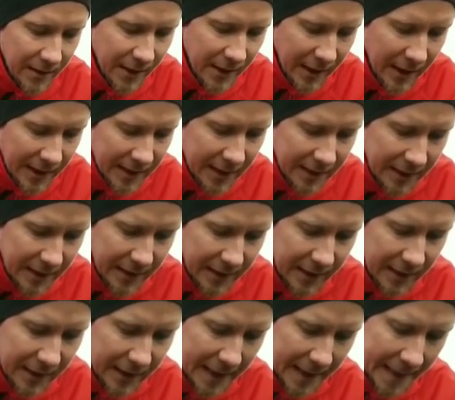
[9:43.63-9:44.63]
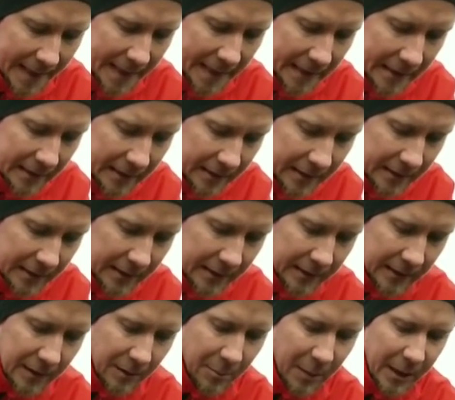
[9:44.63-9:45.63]
Then lastly,
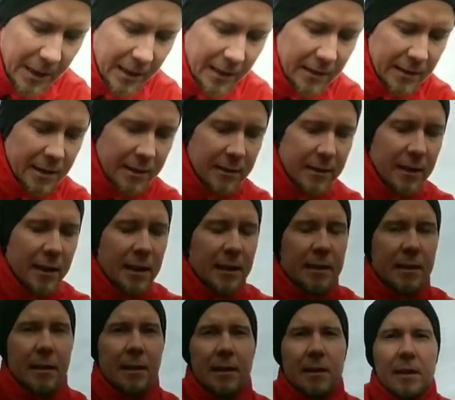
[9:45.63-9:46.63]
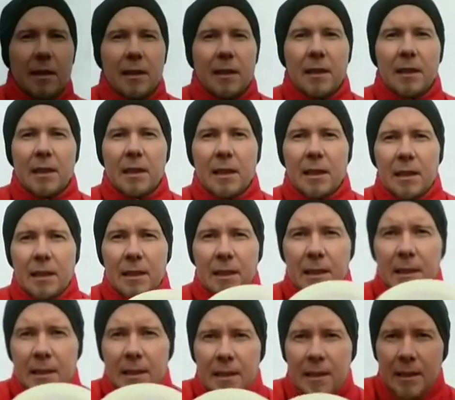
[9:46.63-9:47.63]
big distance discs.
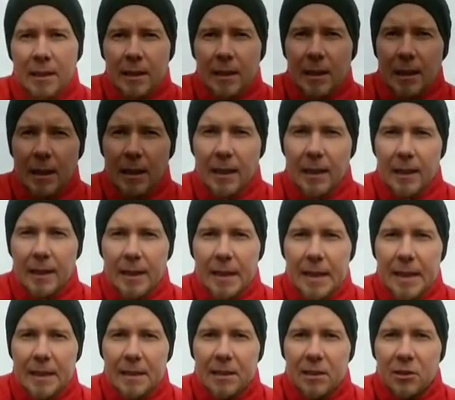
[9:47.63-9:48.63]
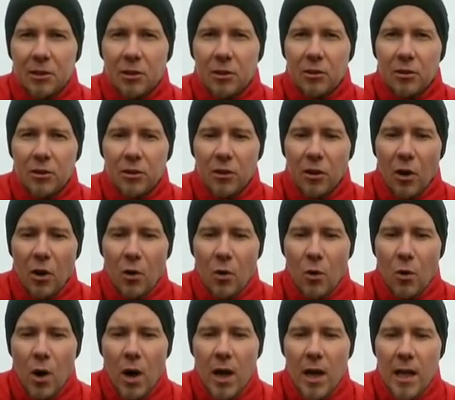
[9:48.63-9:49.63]
So the
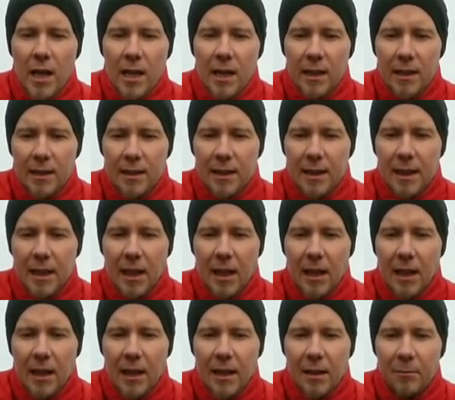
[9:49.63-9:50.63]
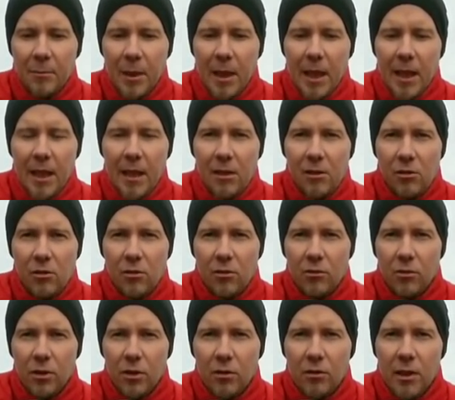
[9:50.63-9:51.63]
Glow C-Line
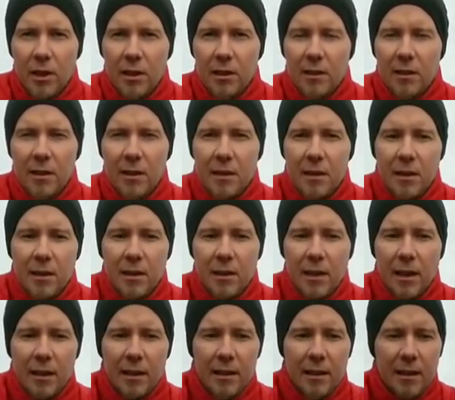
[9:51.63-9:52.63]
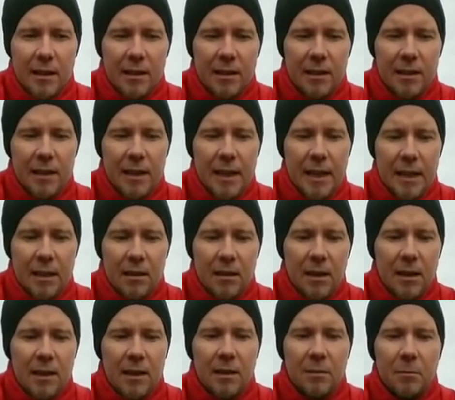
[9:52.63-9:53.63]
PD2, new disc this year, and this is
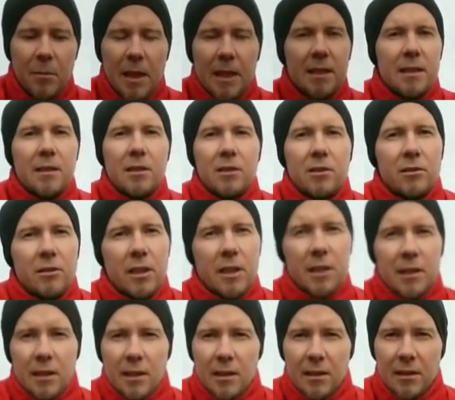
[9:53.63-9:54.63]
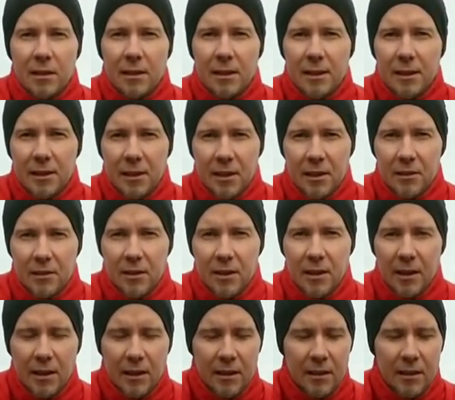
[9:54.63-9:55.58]
easily the best new disc this year.